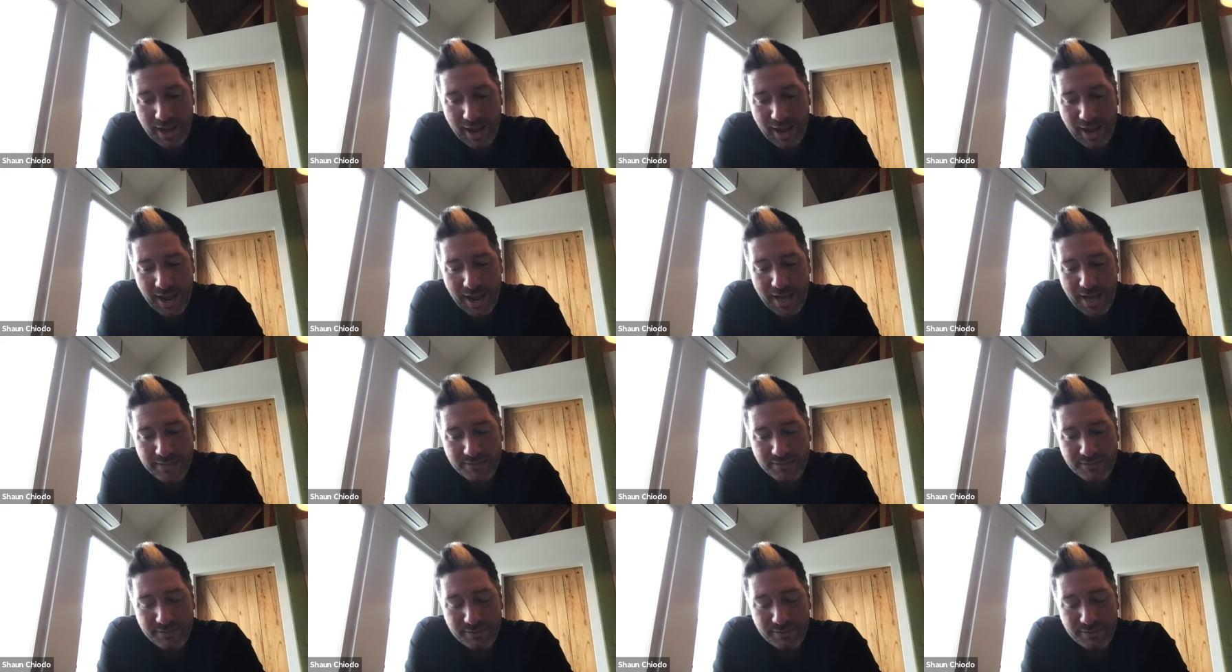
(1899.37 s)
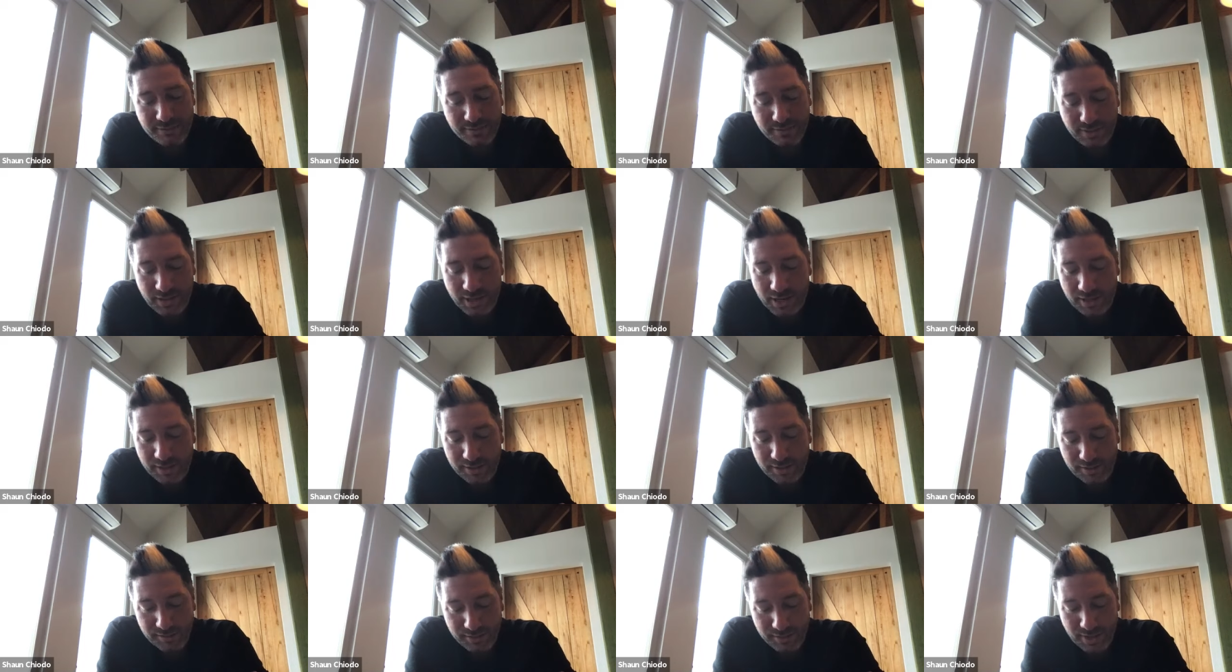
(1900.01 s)
ask
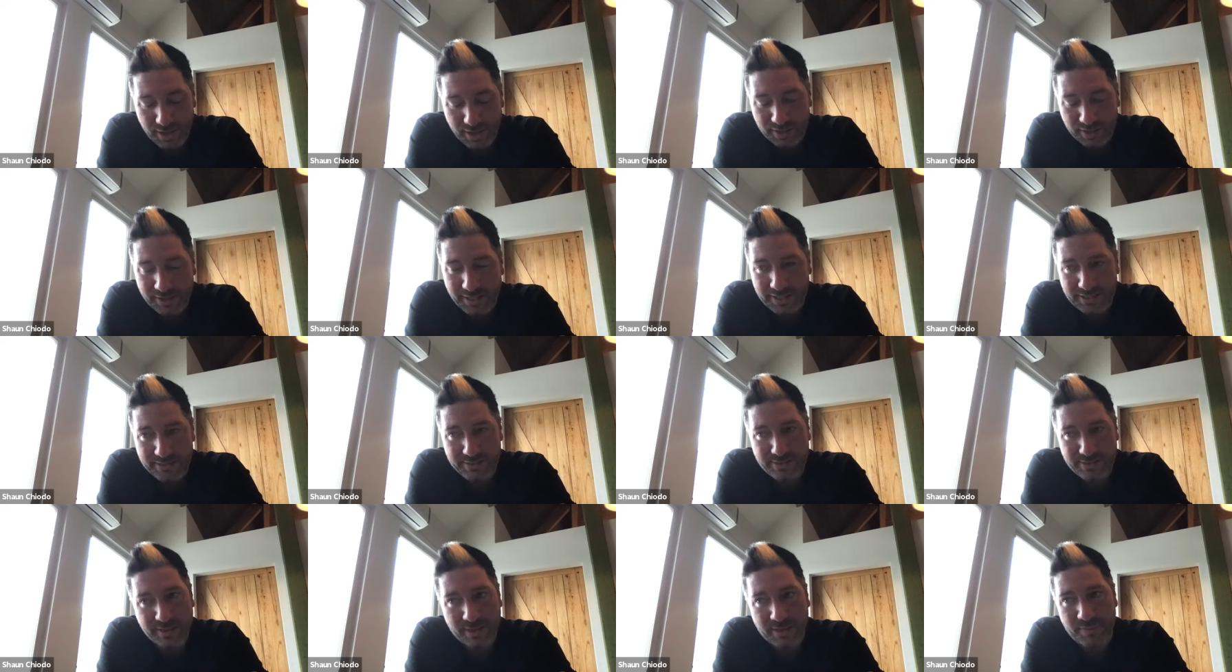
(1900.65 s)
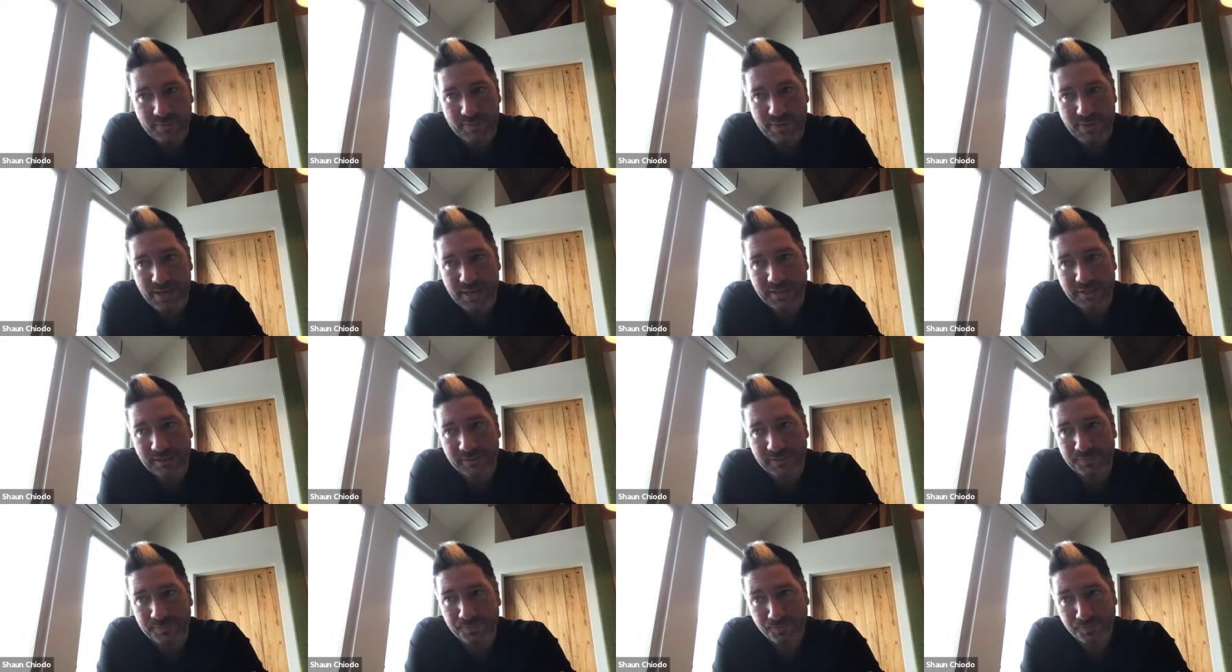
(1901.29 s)
our our guests that come on,
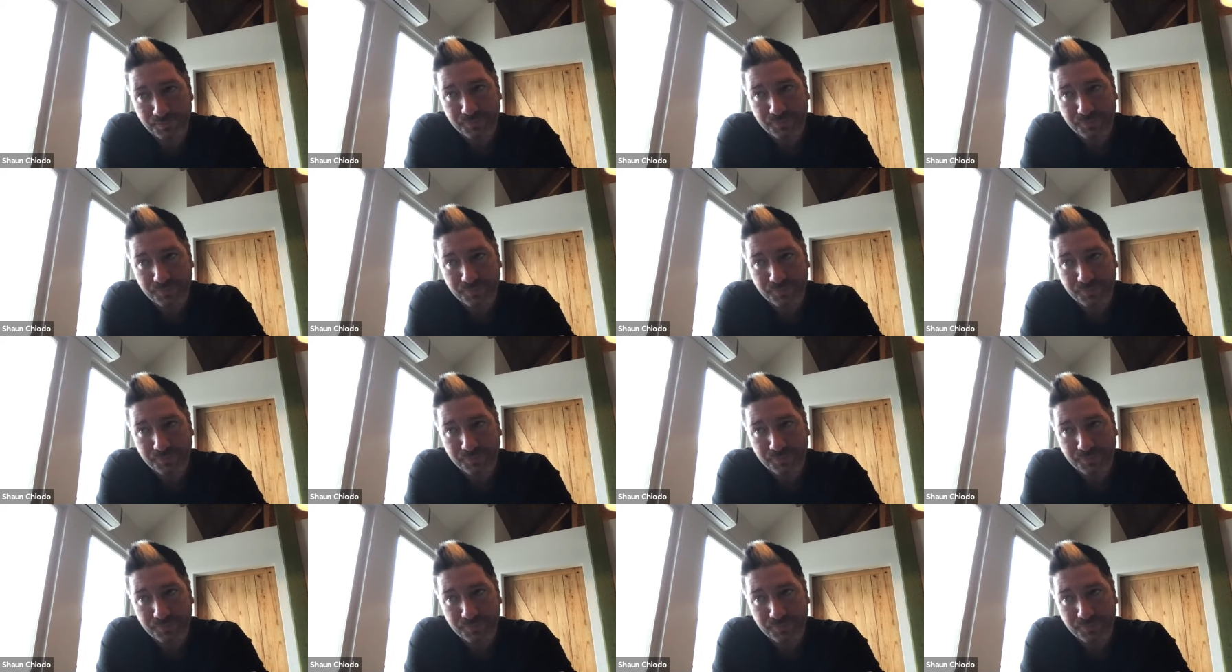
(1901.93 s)
and